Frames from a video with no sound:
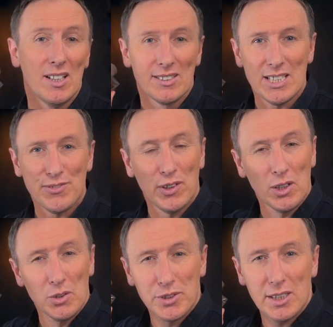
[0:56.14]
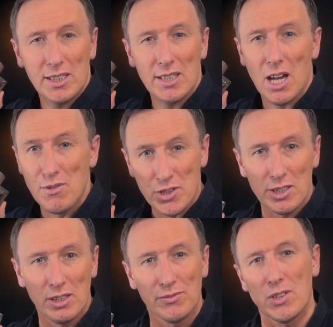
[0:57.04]
This followed the
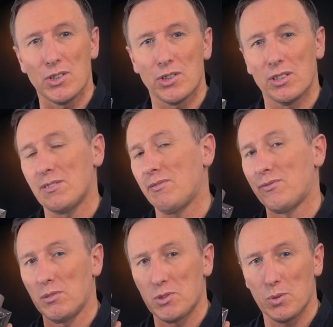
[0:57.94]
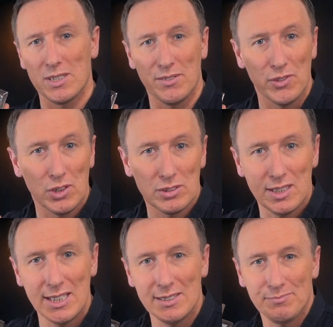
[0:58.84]
original version from twenty
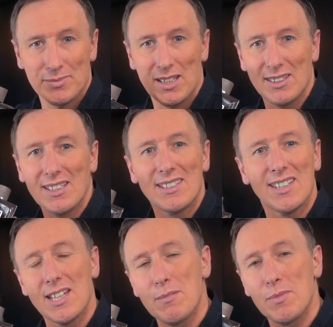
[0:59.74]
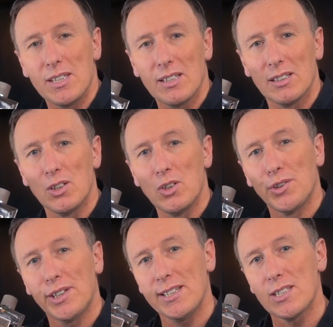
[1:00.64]
fourteen, and then came the
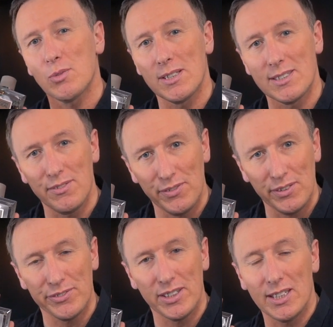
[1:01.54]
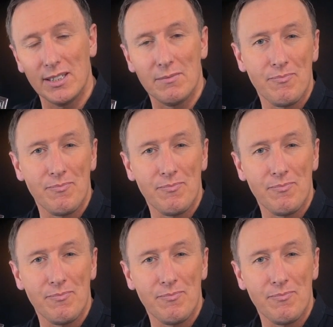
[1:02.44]
Cologne in twenty fifteen.